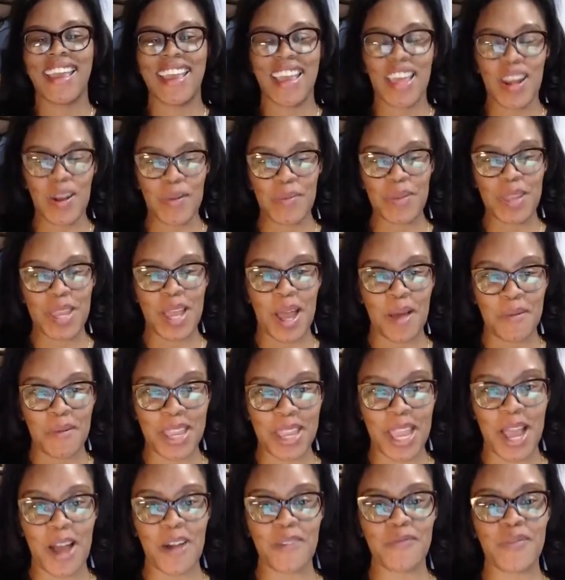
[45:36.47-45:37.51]
it'll be
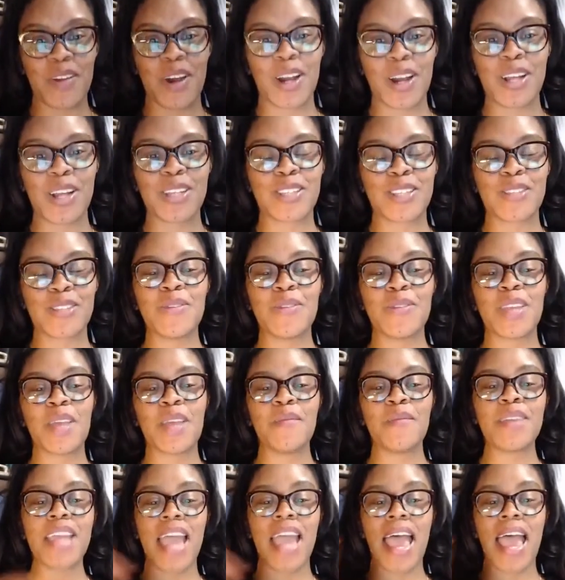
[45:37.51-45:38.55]
coming out very soon. Give
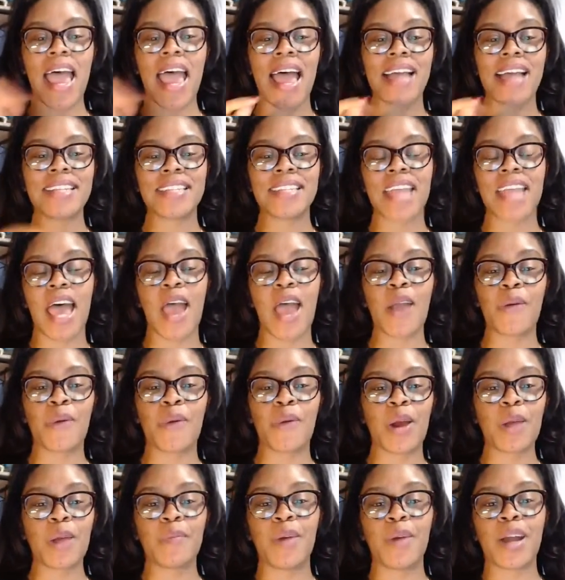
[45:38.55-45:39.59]
me a hashtag
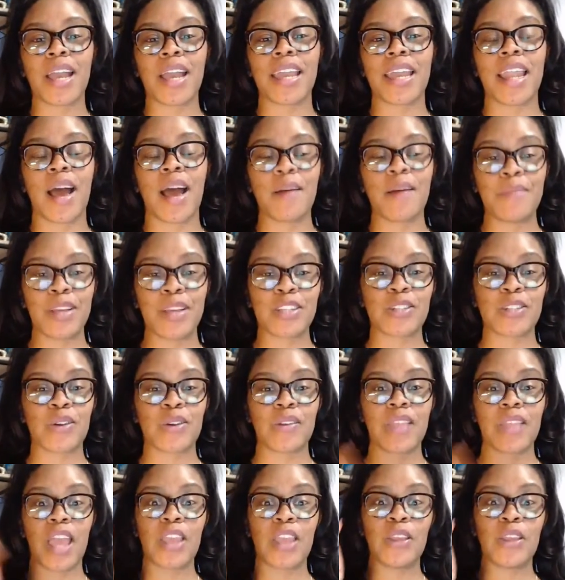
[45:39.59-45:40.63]
workbook and I'll make
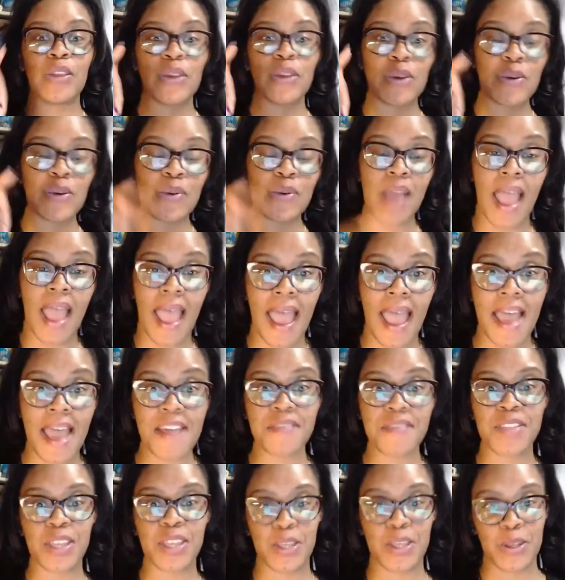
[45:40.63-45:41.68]
sure that you
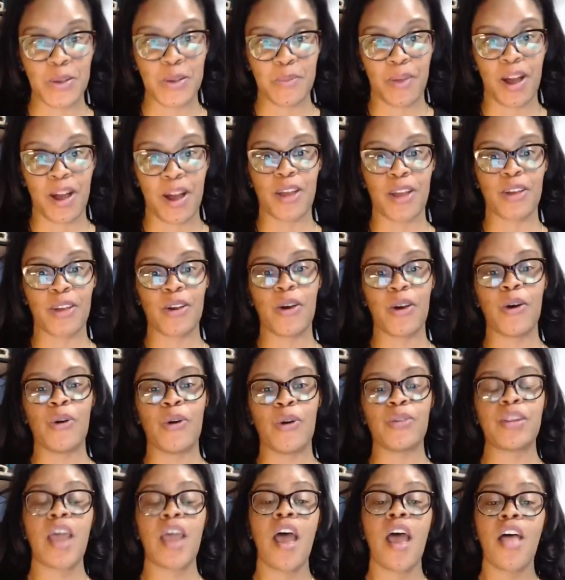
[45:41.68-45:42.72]
have the coupon
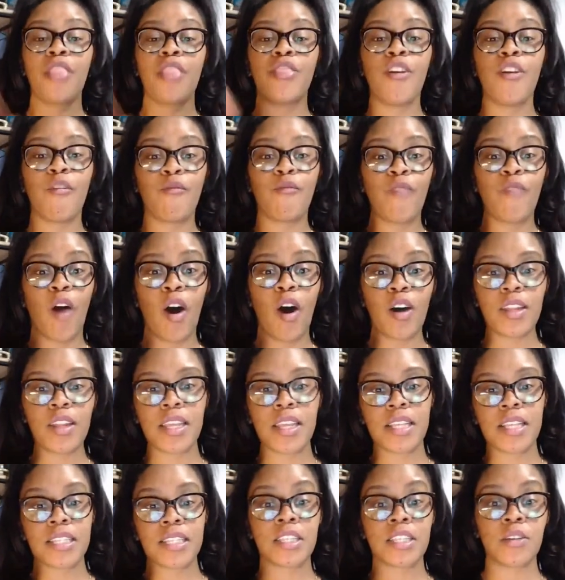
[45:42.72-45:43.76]
code. The vault
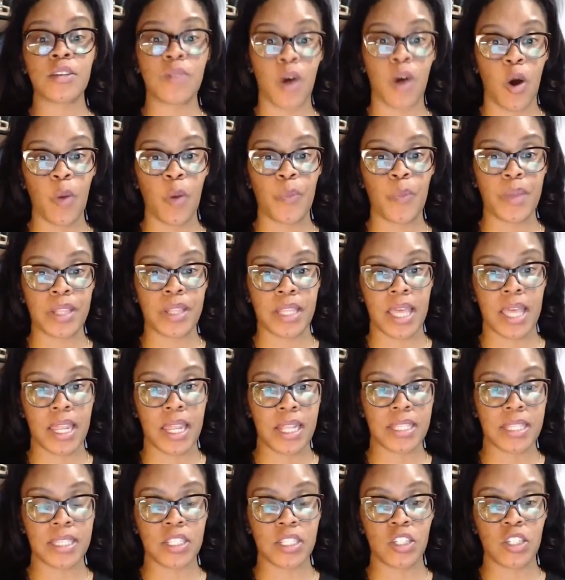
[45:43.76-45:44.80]
is still open,
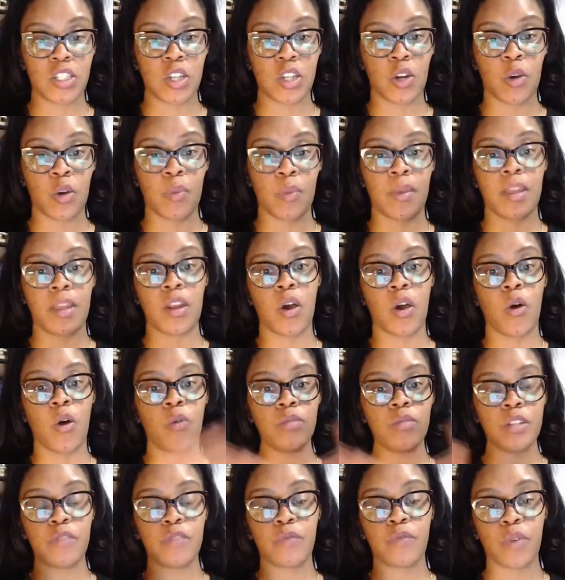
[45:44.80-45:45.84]
ladies and gentlemen,
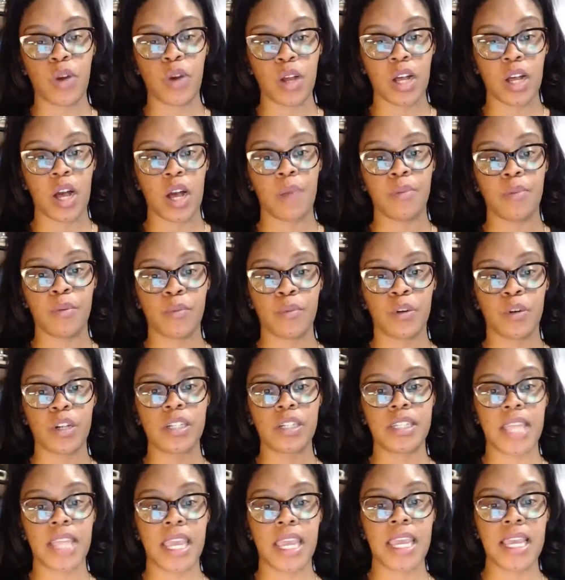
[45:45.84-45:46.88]
only for a couple more
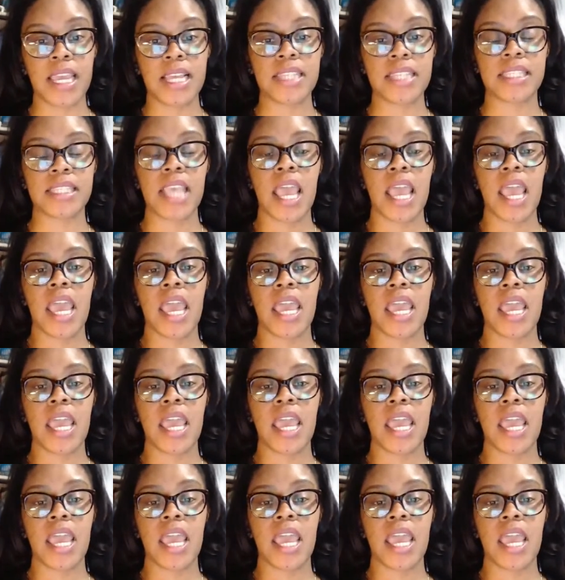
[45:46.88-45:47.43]
days.